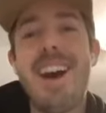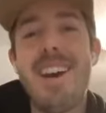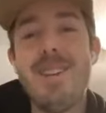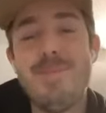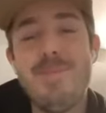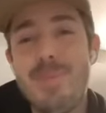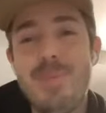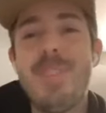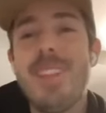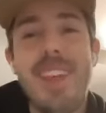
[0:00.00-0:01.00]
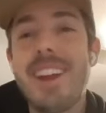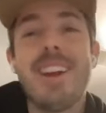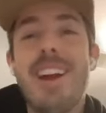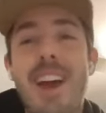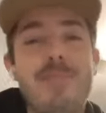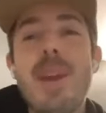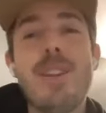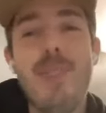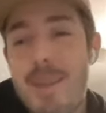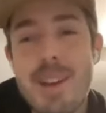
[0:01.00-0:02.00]
I like have
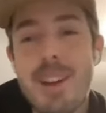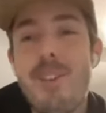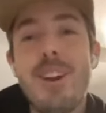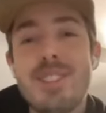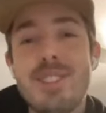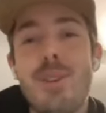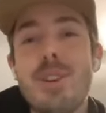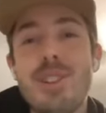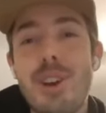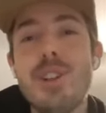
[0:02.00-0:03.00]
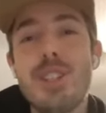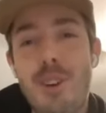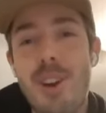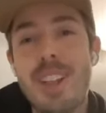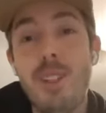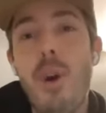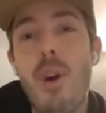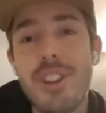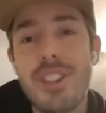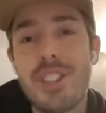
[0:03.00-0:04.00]
been around Bitcoin, saw Dogecoin
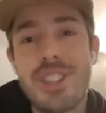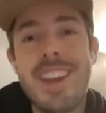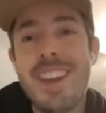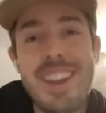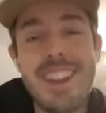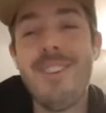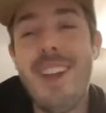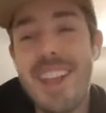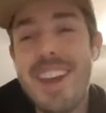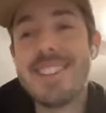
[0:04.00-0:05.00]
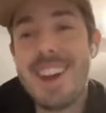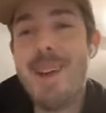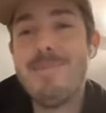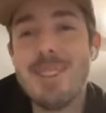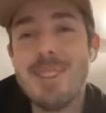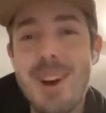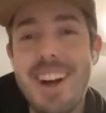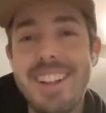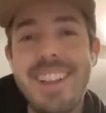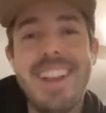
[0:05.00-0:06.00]
launch around that time as
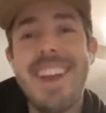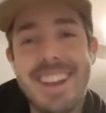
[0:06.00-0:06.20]
well,